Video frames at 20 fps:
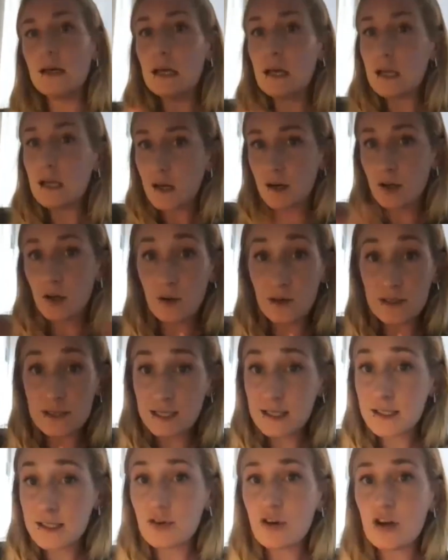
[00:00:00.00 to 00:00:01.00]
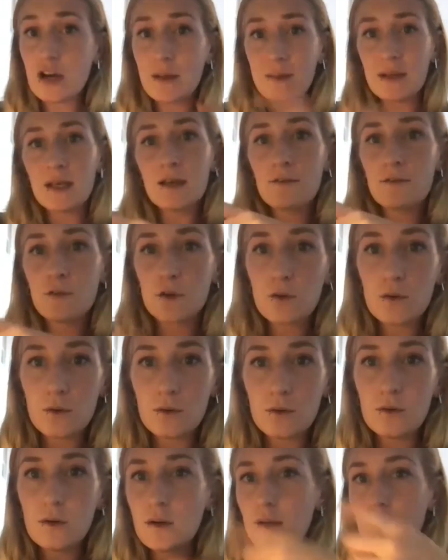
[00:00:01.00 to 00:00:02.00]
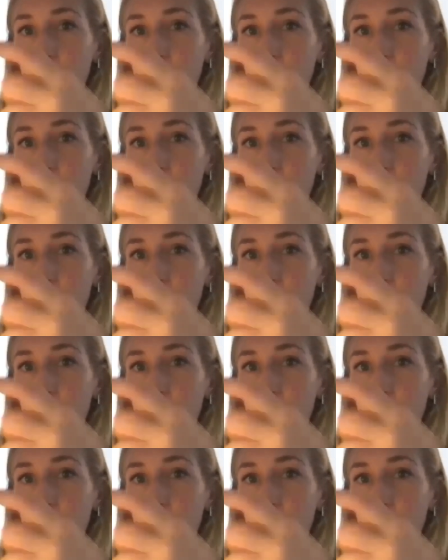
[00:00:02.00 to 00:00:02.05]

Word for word: going to go onto Instagram and give you